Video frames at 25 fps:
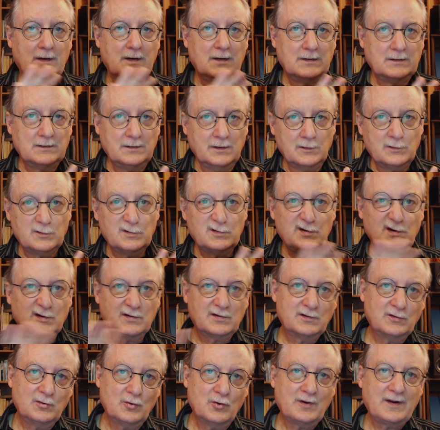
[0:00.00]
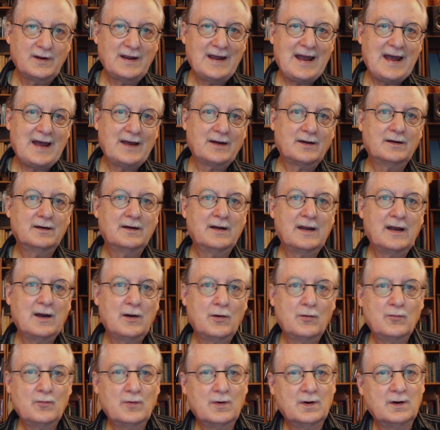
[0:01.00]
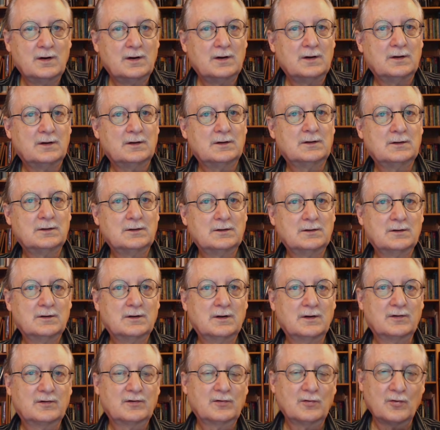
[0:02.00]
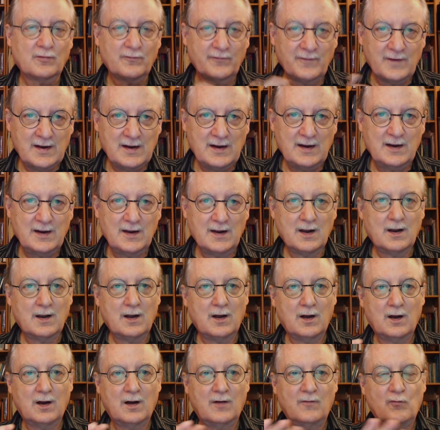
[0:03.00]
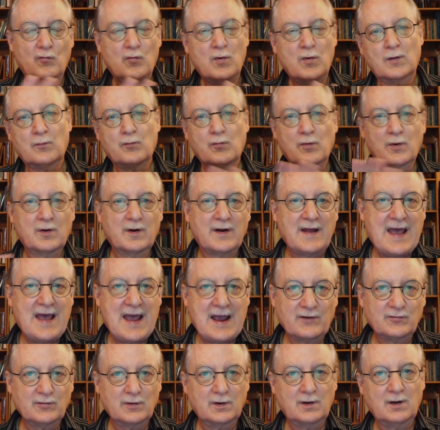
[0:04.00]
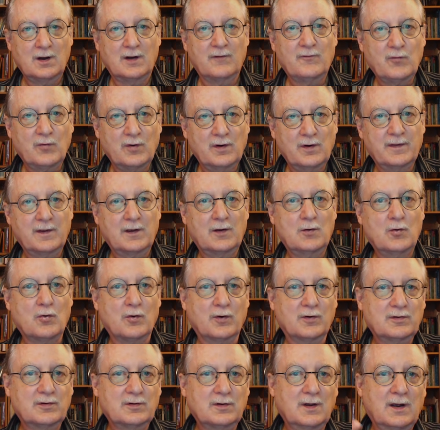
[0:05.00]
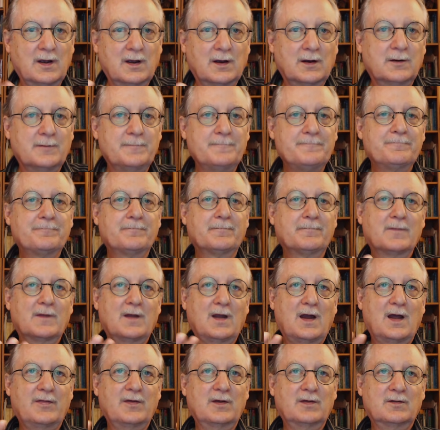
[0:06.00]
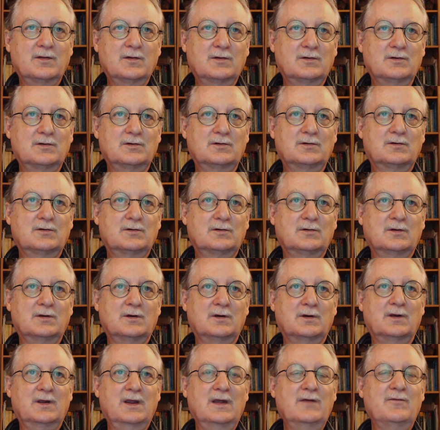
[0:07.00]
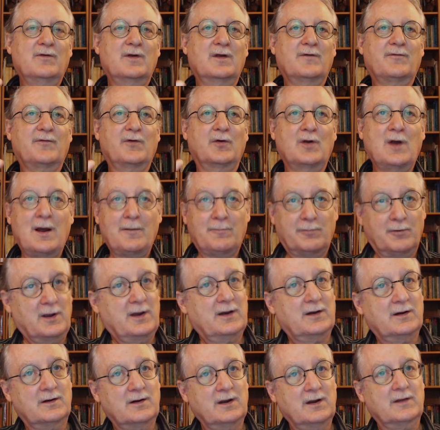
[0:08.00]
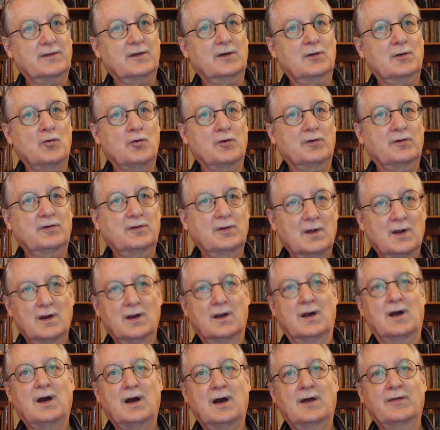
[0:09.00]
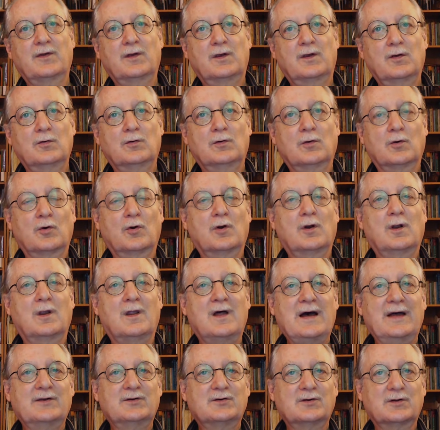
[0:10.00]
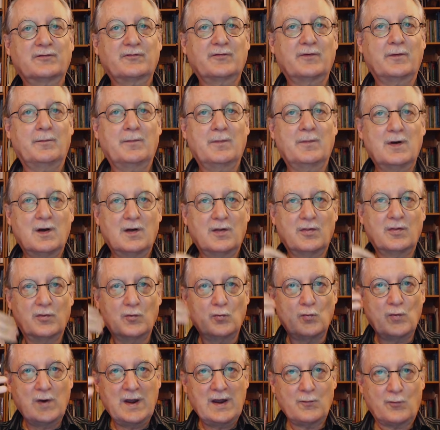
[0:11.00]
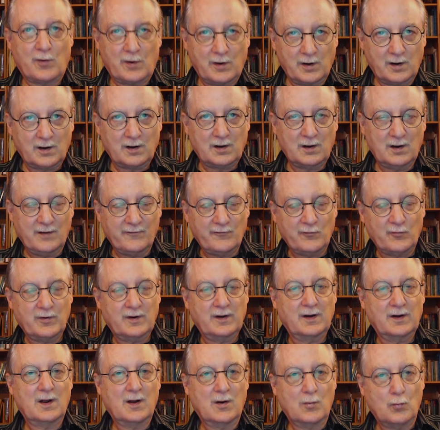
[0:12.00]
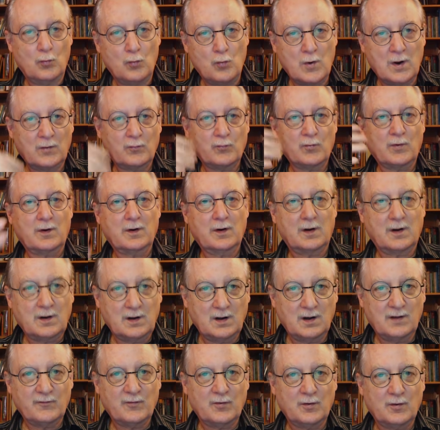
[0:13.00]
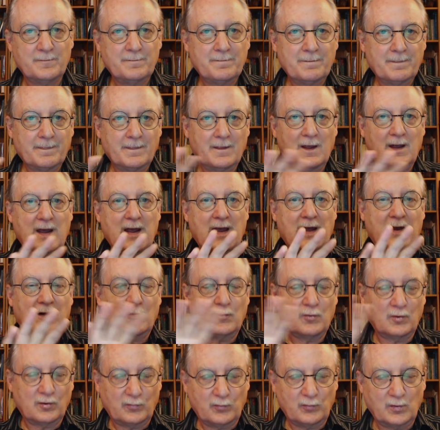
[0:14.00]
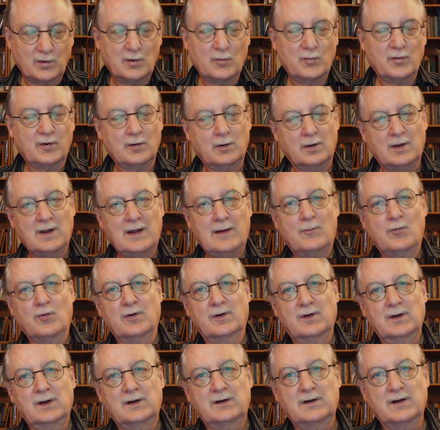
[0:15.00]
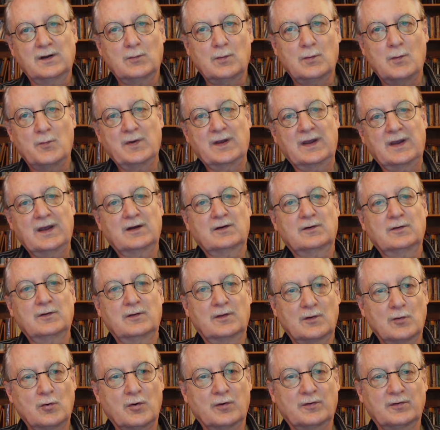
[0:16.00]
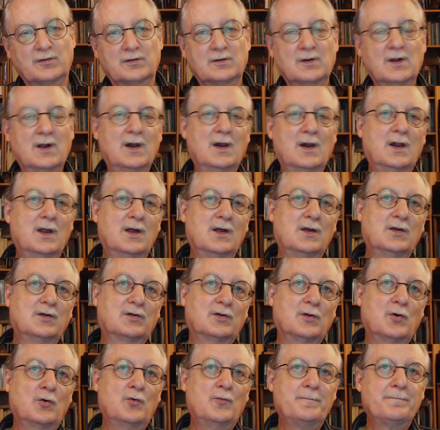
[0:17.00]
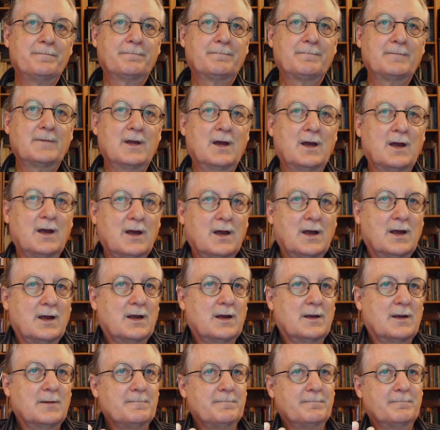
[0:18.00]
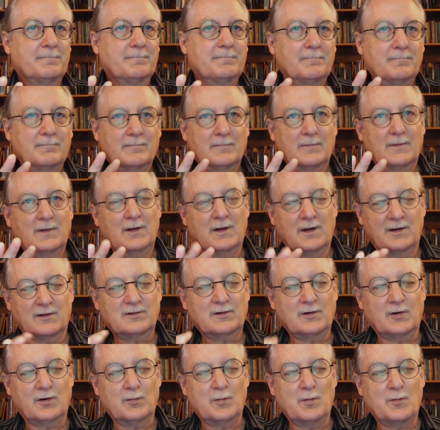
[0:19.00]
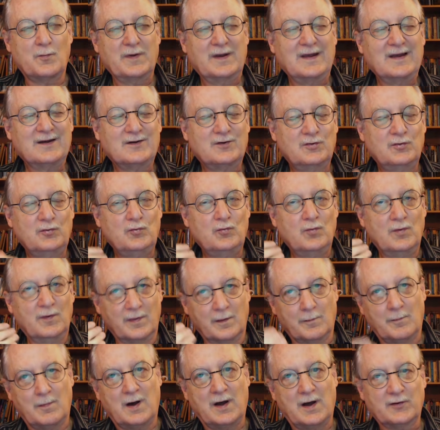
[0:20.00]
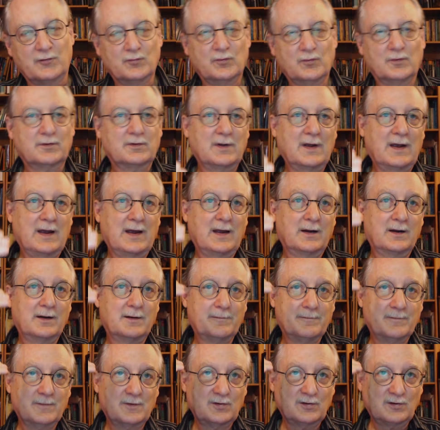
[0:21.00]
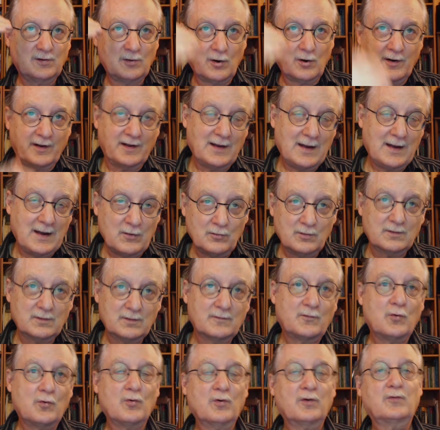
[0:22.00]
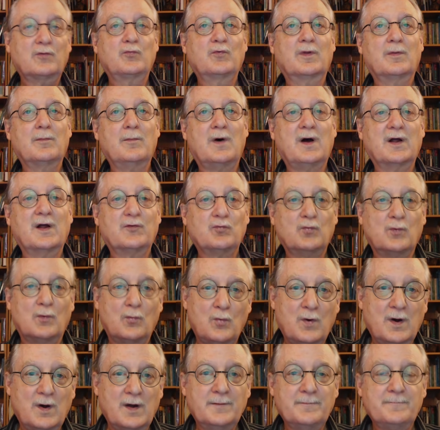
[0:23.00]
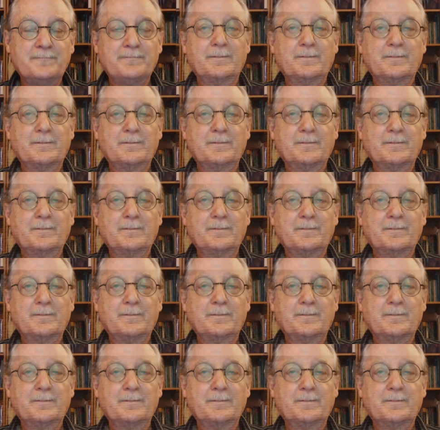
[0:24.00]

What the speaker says: let's just look at now a survey of what we're going to actually cover in the course. And I think this is, even if you're not planning to take the course, I think you'll learn a lot just from the way we're going to cover it, what we're going to cover, and of course we'll go into a lot more detail when we get to the courses. So, when we get to the modules. And starting out, of course, with Module 1,